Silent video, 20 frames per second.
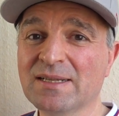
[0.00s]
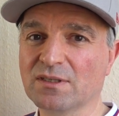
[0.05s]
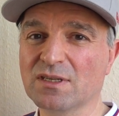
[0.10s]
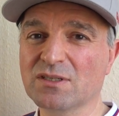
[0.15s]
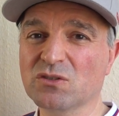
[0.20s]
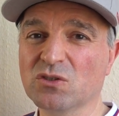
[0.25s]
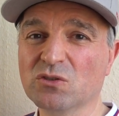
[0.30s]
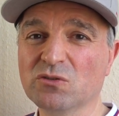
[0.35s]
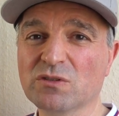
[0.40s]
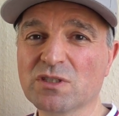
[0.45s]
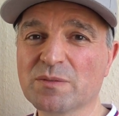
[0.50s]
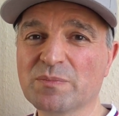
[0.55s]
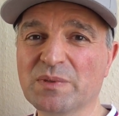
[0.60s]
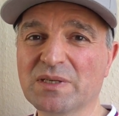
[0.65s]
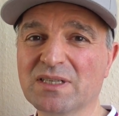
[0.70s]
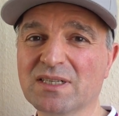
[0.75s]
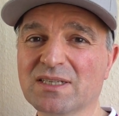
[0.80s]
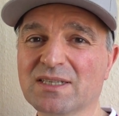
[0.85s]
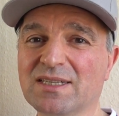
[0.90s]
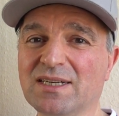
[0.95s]
There's always
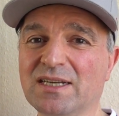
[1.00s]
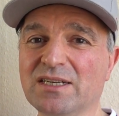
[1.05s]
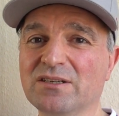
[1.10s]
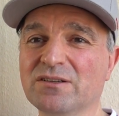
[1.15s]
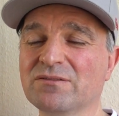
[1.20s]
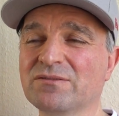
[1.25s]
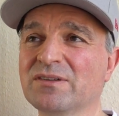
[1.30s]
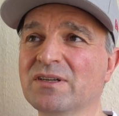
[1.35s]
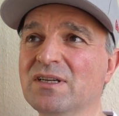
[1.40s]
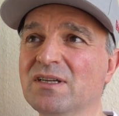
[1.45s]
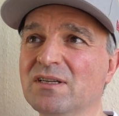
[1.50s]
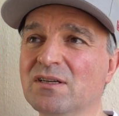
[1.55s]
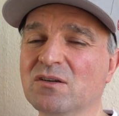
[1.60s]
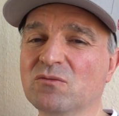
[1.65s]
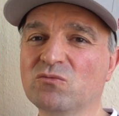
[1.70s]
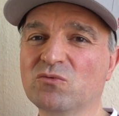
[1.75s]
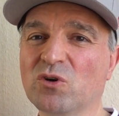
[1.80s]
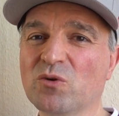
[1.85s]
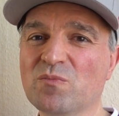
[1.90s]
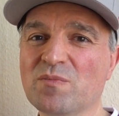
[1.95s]
been a kind of
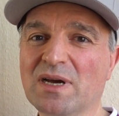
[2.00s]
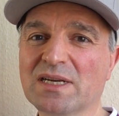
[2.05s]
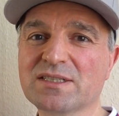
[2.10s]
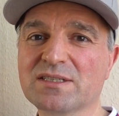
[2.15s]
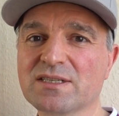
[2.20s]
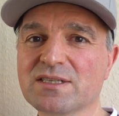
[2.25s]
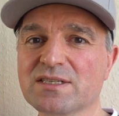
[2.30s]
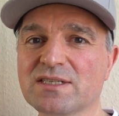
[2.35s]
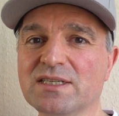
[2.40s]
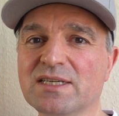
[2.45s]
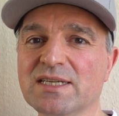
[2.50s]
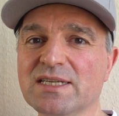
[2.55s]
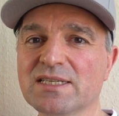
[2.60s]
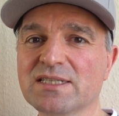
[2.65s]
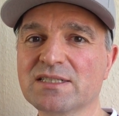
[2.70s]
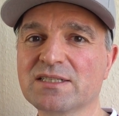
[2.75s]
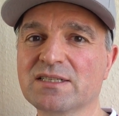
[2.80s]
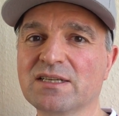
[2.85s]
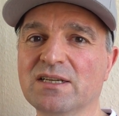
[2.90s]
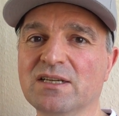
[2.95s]

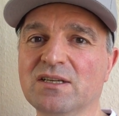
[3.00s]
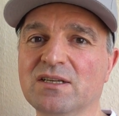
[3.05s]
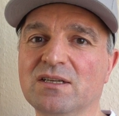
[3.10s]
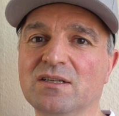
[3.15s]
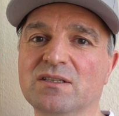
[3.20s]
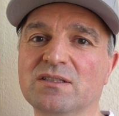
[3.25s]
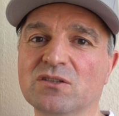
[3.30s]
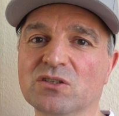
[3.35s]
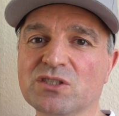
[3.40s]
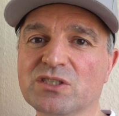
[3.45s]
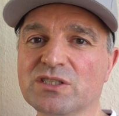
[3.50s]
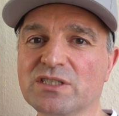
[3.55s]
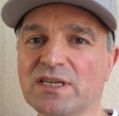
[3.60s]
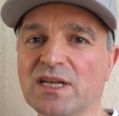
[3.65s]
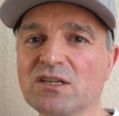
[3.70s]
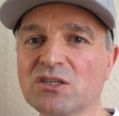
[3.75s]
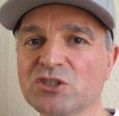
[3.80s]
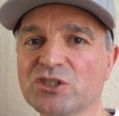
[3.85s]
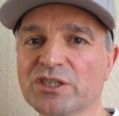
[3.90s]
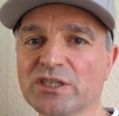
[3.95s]
romanticized,
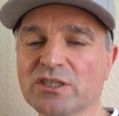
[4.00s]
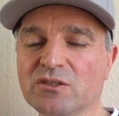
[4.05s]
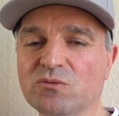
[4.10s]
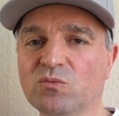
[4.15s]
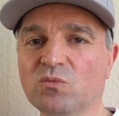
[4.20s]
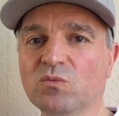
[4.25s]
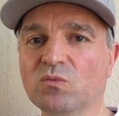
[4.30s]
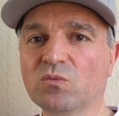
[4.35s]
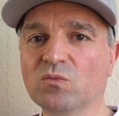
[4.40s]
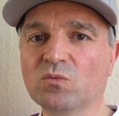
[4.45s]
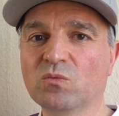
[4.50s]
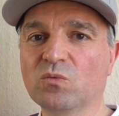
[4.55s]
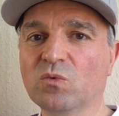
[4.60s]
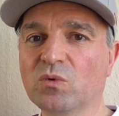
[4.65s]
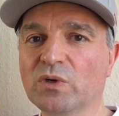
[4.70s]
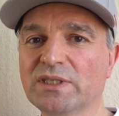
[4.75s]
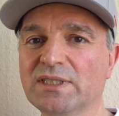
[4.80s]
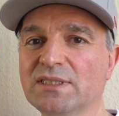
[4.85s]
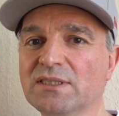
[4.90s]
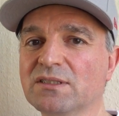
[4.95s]
nostalgic
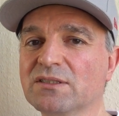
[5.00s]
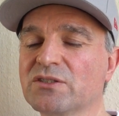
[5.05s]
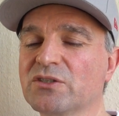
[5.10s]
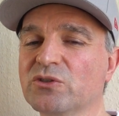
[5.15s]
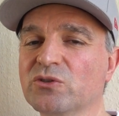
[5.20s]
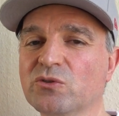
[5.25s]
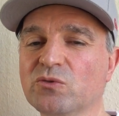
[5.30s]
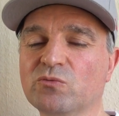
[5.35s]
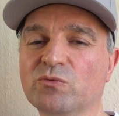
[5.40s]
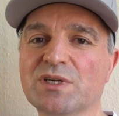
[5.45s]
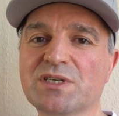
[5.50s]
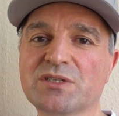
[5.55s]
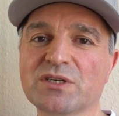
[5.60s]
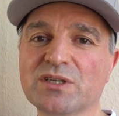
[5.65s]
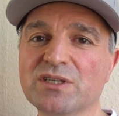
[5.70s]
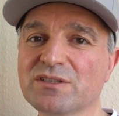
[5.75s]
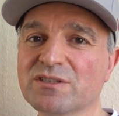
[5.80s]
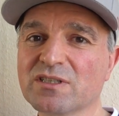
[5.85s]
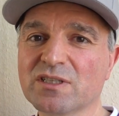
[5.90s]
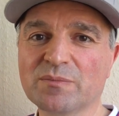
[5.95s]
will to
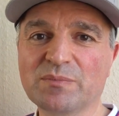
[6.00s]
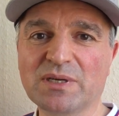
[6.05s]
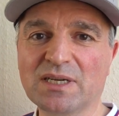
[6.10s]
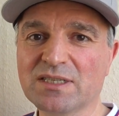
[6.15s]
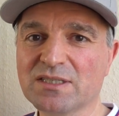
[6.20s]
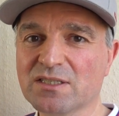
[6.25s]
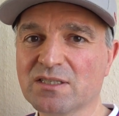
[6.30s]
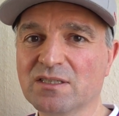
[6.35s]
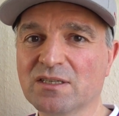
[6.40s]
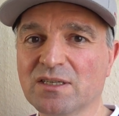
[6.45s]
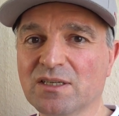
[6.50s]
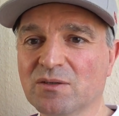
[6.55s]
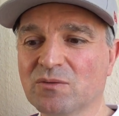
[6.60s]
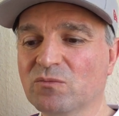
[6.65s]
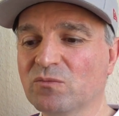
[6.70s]
return to the past,